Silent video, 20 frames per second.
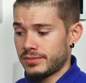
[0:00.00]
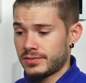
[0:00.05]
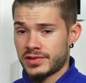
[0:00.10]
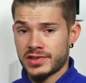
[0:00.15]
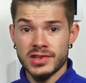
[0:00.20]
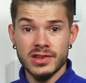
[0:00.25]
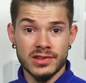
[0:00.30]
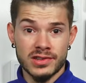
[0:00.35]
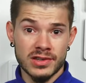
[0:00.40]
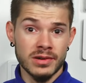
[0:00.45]

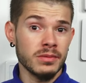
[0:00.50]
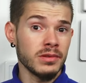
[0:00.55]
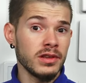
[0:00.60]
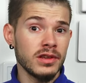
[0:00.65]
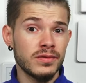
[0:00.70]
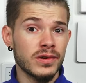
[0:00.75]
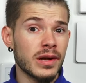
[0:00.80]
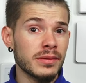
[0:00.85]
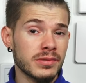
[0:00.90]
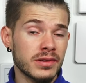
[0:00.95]
so some of
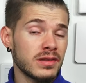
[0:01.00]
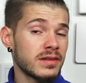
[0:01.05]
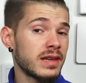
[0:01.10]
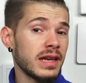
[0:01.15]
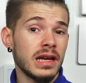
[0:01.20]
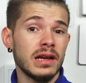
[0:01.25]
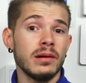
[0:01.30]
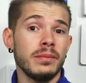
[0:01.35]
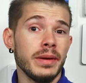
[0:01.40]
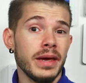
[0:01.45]
these fobs can
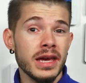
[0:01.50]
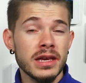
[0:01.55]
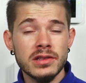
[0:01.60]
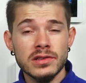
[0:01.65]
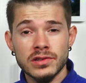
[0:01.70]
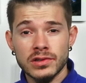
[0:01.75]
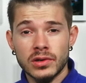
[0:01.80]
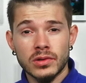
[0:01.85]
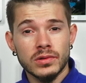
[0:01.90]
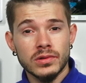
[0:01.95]
take up eight
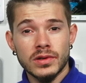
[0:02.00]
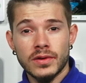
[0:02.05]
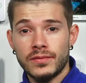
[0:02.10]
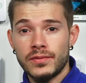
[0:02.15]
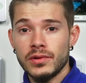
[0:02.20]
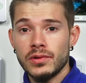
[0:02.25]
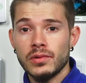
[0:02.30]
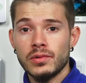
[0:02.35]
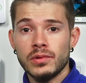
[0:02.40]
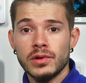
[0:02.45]
zones
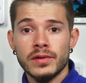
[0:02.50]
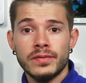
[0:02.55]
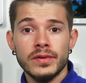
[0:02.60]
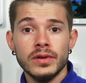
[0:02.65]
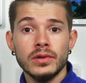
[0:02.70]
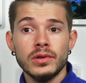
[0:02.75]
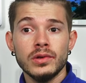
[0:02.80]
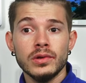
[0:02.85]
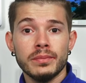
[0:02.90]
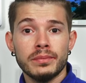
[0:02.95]
if you if
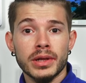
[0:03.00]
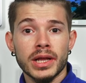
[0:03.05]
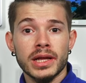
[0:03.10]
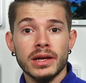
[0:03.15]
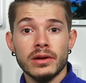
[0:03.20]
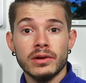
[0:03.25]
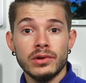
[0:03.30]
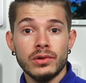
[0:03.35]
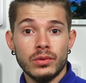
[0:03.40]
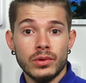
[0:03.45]
you do plan
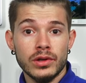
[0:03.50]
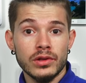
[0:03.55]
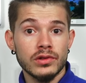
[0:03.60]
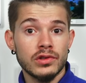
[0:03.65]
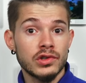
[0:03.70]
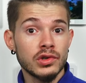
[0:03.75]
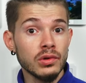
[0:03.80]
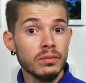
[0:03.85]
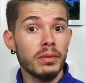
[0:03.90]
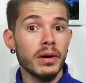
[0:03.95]
on doing
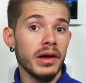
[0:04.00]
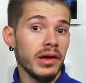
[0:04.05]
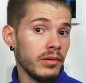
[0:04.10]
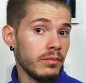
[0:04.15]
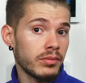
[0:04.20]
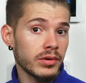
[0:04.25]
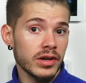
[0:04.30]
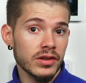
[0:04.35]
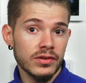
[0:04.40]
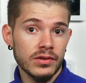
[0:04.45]
two
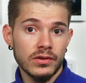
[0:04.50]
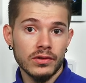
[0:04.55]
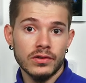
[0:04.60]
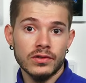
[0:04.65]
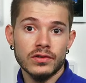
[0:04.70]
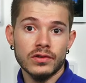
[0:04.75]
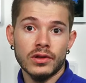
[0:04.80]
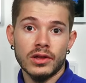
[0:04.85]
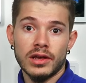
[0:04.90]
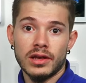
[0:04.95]
button presses.
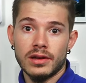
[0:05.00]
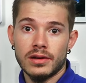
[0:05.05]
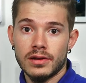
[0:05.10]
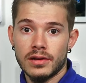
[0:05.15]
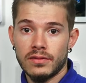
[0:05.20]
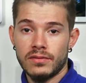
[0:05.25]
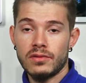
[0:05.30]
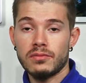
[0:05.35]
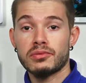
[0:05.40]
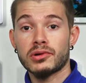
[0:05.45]
So like
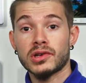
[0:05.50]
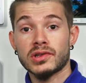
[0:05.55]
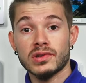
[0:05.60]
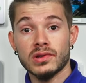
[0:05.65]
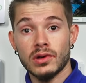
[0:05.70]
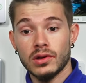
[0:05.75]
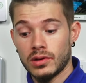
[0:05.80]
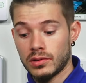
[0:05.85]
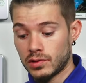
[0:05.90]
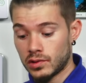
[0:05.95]
if you press
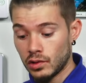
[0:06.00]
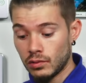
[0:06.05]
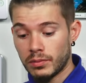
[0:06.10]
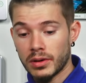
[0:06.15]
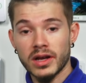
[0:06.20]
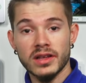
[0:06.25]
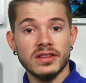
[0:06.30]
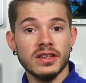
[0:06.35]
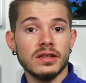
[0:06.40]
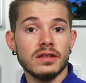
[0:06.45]
the two
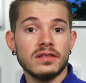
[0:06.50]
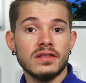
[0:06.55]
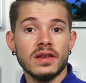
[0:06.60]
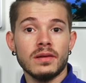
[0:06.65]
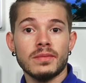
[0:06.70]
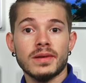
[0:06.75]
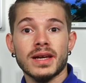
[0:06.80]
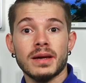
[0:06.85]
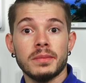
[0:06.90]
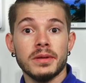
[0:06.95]
buttons at the
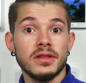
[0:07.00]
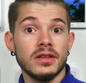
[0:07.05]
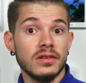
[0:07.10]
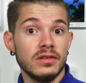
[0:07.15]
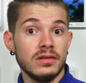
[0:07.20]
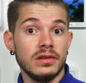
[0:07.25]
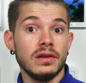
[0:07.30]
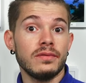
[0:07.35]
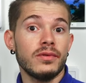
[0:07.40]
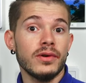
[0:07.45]
same time, it does
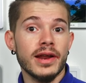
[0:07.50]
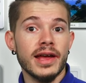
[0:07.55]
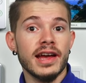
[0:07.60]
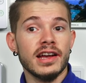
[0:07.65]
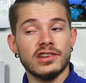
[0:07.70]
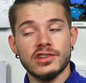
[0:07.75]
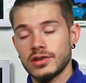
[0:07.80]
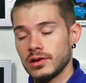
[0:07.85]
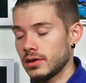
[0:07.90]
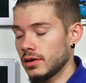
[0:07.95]
a different
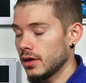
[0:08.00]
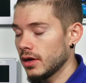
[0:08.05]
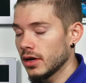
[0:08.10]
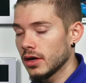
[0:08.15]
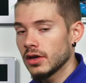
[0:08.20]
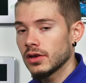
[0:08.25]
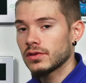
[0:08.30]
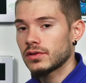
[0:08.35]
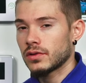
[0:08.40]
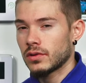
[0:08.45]
action.
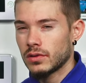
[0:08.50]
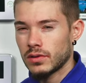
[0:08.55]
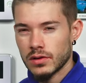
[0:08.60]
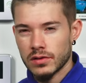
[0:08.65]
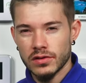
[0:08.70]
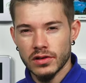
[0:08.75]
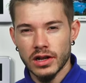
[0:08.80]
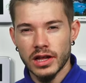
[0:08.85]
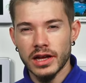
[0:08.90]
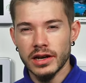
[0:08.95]
So
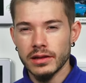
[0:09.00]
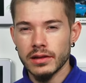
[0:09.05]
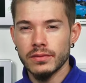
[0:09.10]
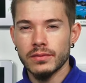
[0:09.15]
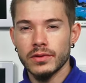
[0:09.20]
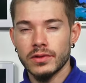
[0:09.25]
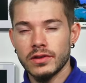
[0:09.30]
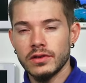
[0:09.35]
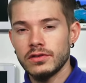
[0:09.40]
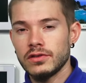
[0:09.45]
there's a lot of
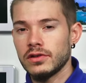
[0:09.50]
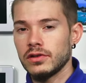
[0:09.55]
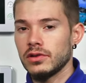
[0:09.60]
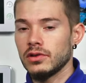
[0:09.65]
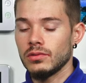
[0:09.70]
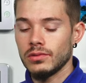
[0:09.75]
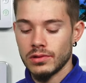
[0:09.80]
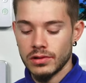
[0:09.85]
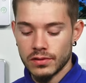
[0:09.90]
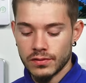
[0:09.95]
different things you can
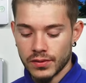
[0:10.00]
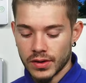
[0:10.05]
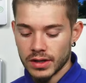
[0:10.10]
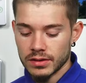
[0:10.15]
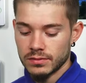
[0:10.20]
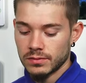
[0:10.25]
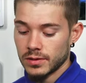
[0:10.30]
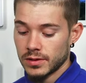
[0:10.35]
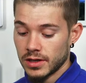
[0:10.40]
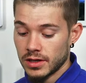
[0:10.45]
do with these
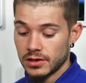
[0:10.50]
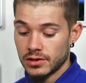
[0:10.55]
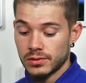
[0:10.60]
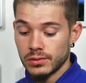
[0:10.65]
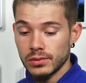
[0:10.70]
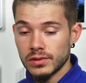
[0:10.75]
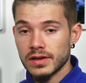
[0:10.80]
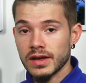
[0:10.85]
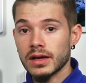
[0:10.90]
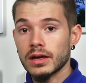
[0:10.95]
fobs, but they
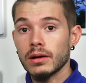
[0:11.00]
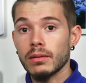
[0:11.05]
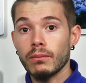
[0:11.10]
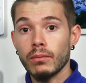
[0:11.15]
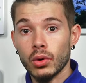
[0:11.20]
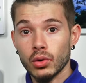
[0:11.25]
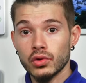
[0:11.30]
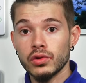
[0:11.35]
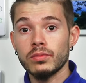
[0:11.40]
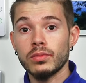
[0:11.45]
do take up
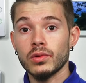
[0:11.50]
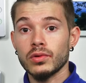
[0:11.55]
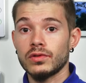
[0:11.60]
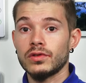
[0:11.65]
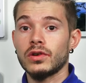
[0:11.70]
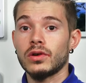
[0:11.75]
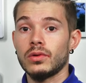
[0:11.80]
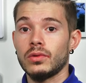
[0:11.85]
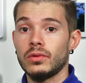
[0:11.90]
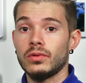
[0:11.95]
multiple
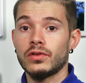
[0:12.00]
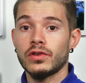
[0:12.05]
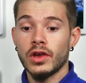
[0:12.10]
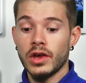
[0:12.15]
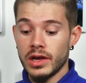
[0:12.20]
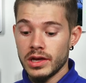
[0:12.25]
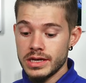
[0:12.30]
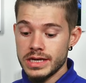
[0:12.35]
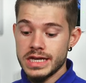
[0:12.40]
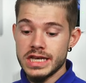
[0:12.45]
zones.
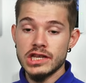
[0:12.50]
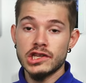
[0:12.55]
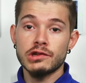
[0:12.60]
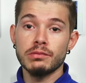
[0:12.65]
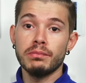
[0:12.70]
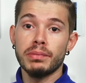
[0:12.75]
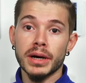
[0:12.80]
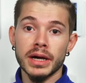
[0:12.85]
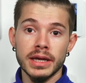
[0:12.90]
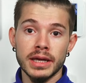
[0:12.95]

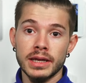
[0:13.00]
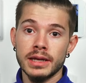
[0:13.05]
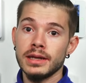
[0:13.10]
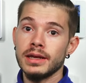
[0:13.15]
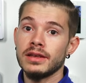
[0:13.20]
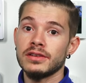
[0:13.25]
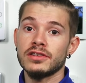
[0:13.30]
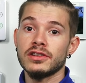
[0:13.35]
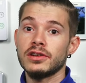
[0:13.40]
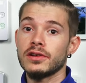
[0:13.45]
Each button
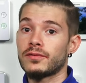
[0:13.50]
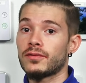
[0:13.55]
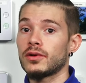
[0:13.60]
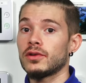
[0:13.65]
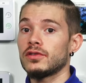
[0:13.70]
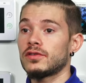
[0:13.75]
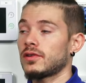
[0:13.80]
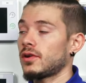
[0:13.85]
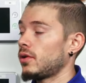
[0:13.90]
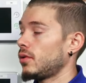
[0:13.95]
is a
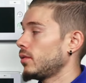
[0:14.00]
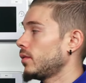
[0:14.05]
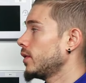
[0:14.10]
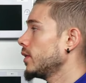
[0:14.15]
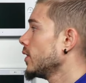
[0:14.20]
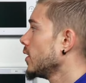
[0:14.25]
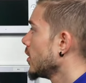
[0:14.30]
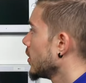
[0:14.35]
different zone.